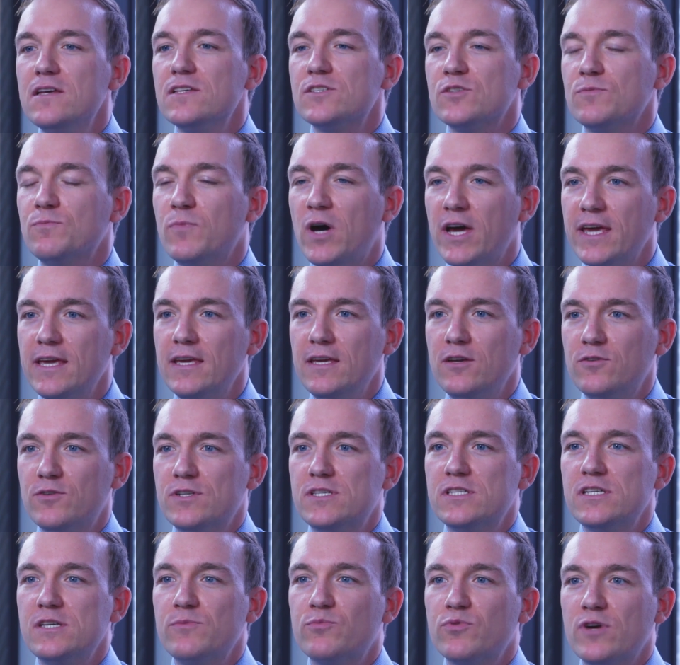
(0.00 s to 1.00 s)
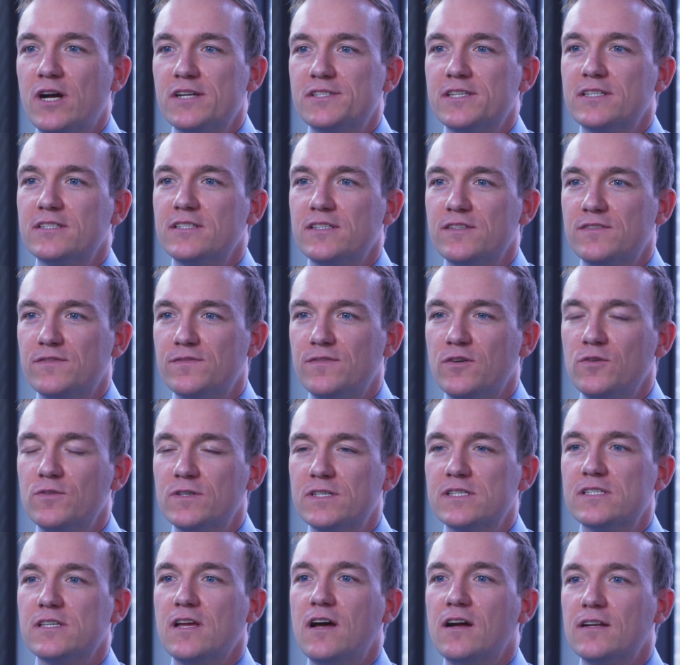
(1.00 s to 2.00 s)
So my ERC project is
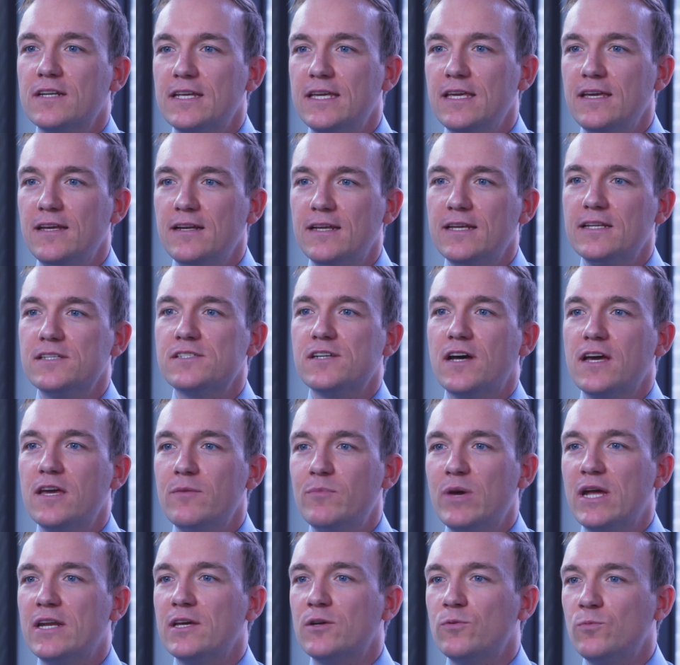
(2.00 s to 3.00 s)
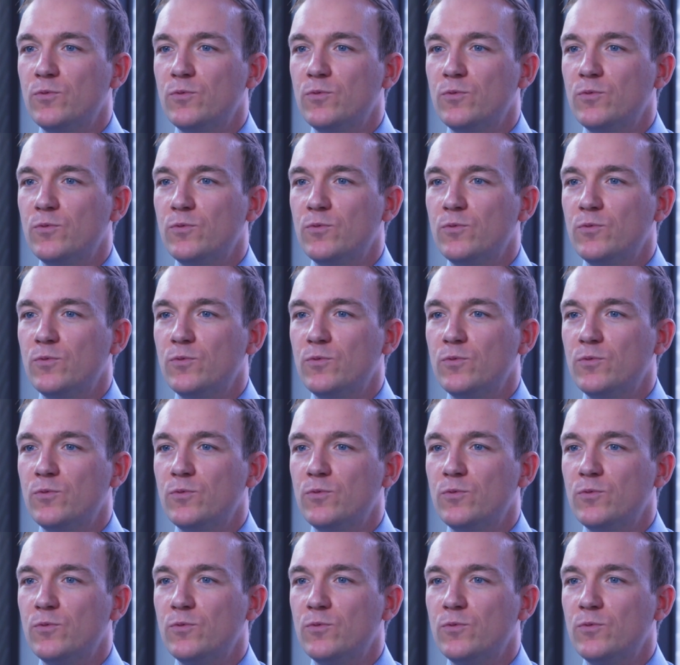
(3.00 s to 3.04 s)
focused on healing diabetic